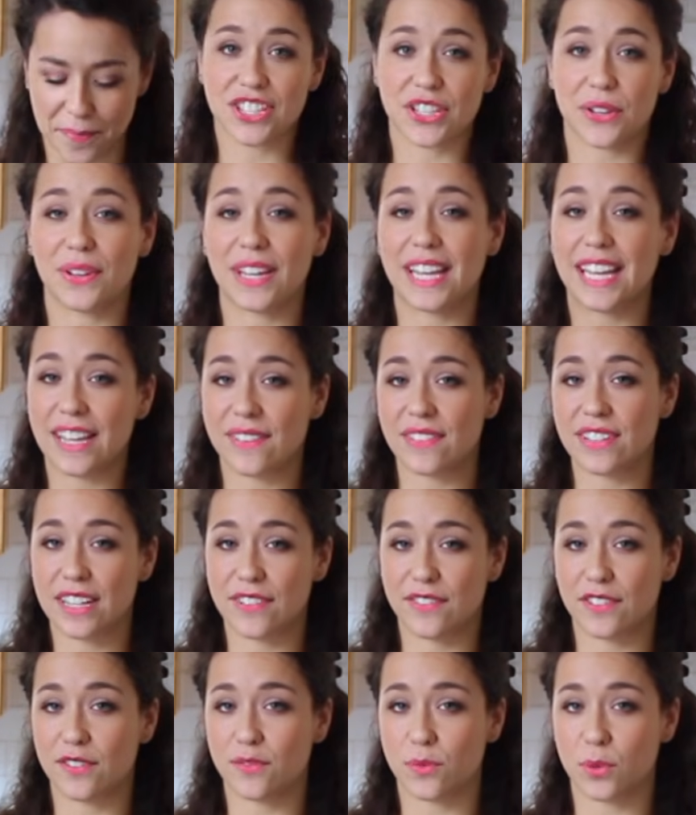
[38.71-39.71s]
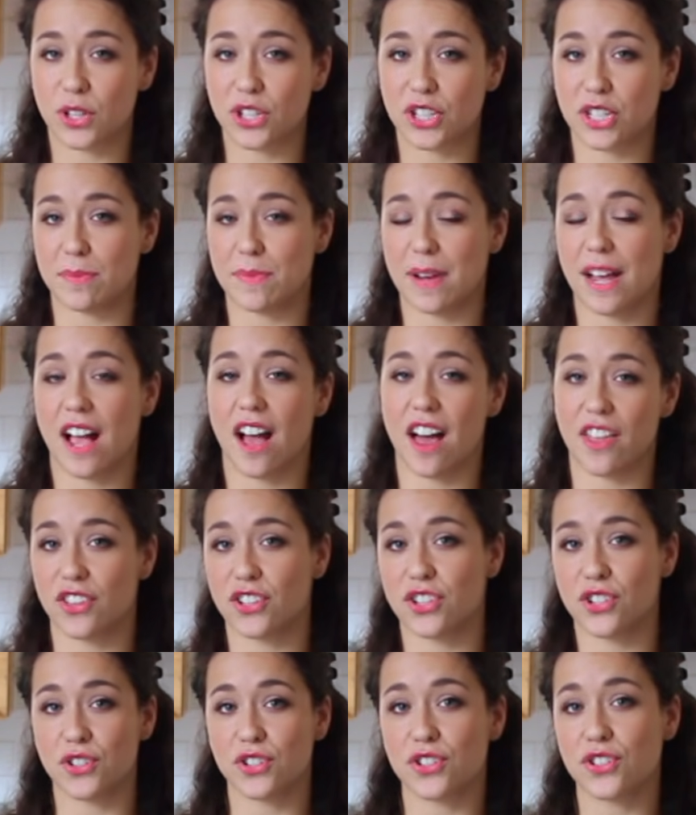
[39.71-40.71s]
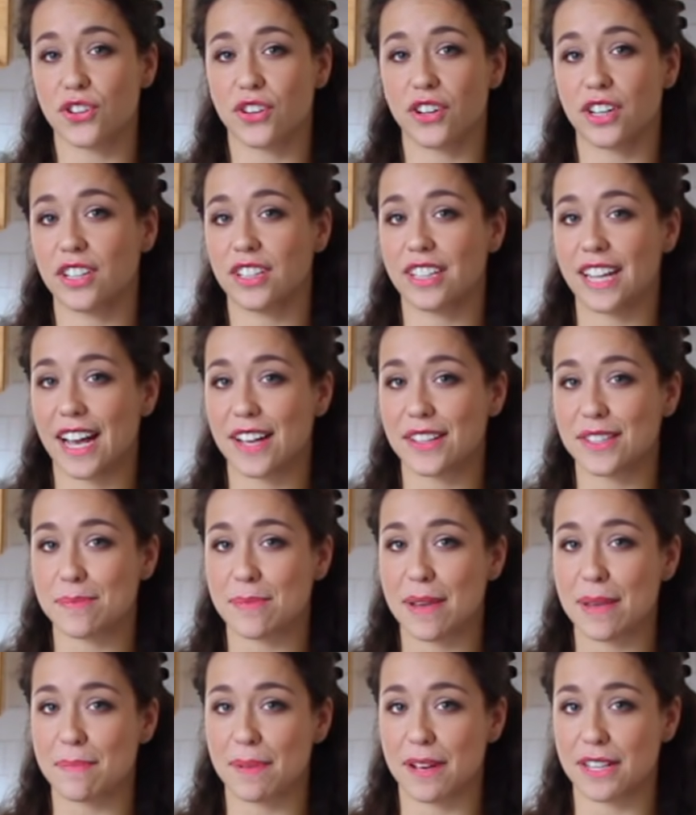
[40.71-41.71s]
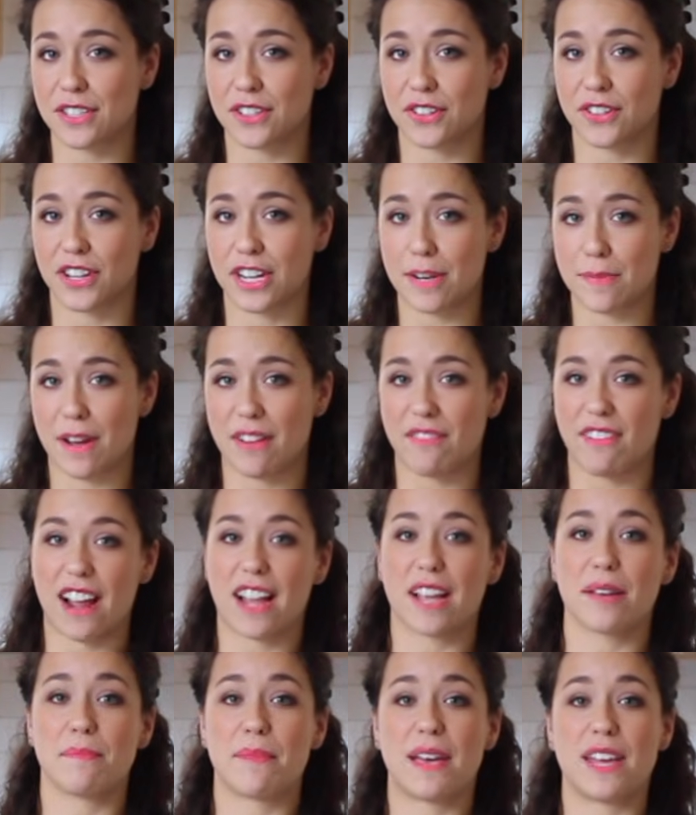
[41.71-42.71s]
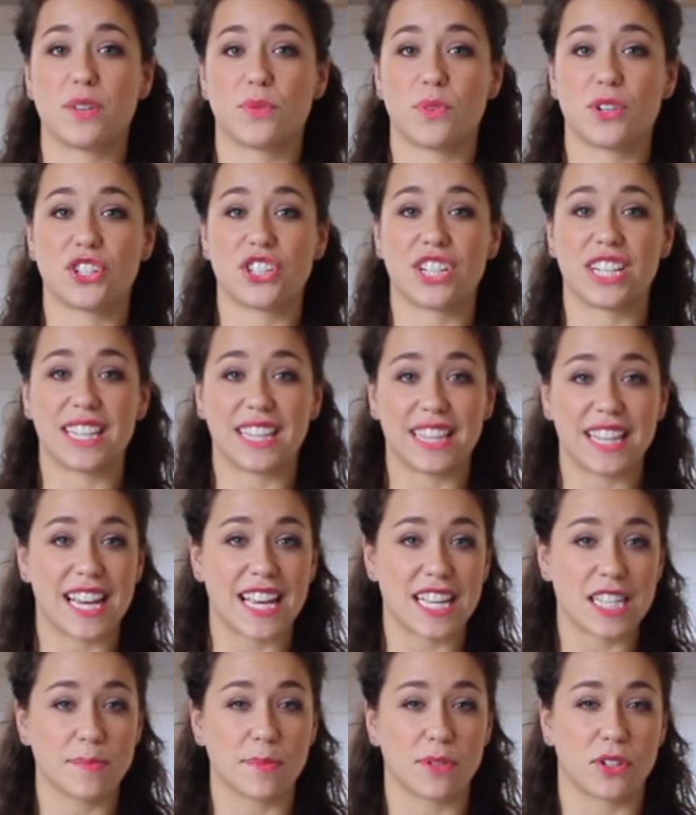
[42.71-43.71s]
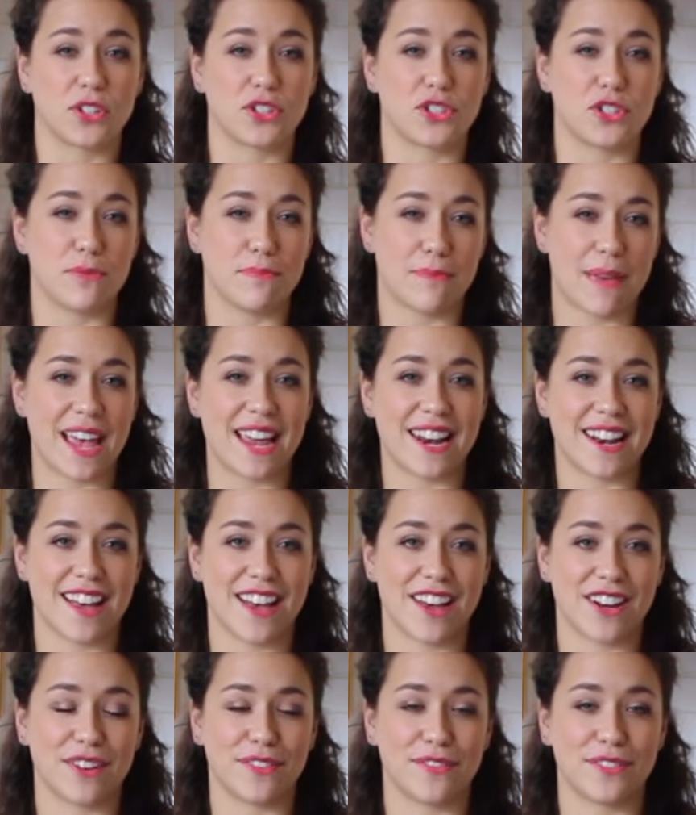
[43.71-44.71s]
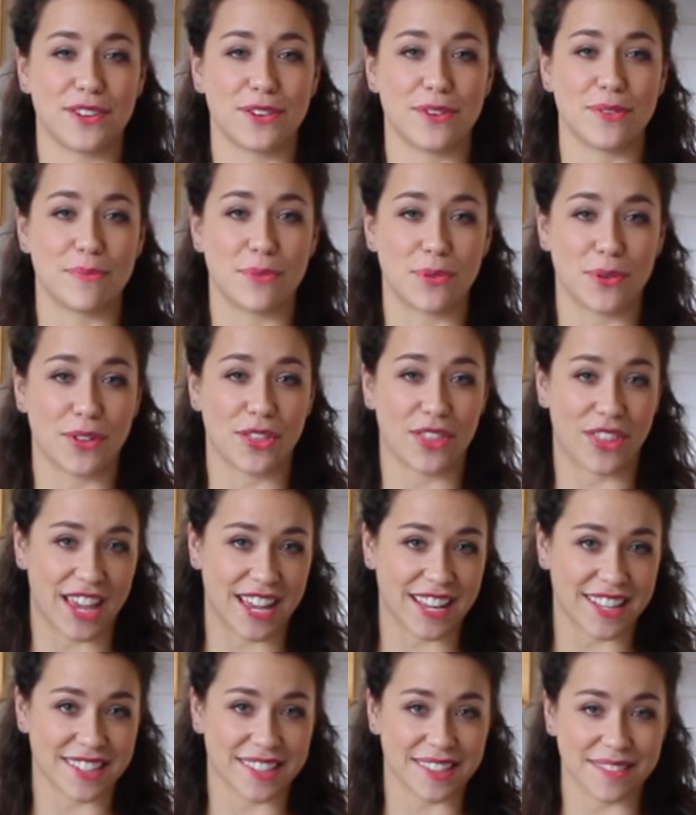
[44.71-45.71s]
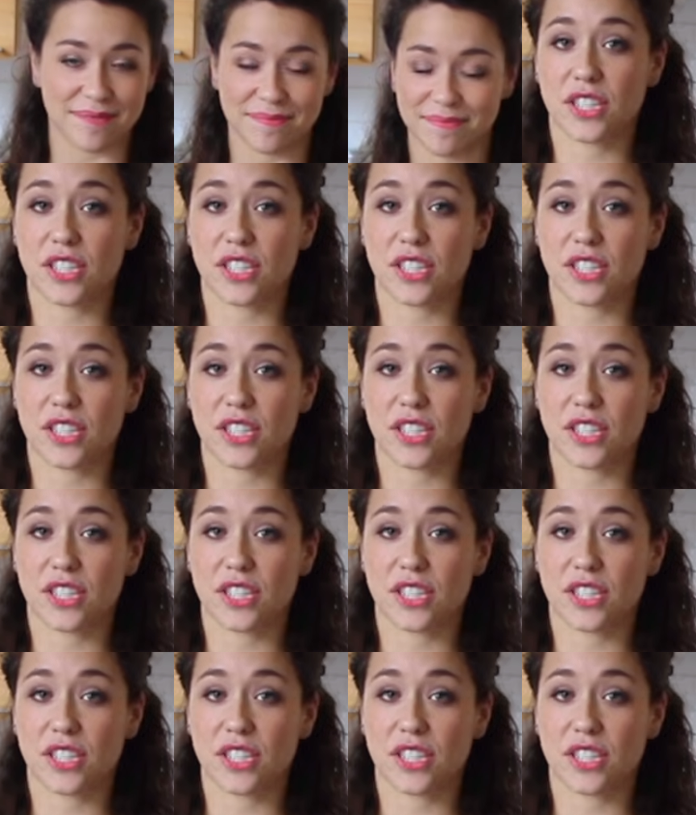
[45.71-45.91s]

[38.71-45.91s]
So even if you've watched my other tutorial on how to make buttercream, I recommend watching this because you may learn a few more things.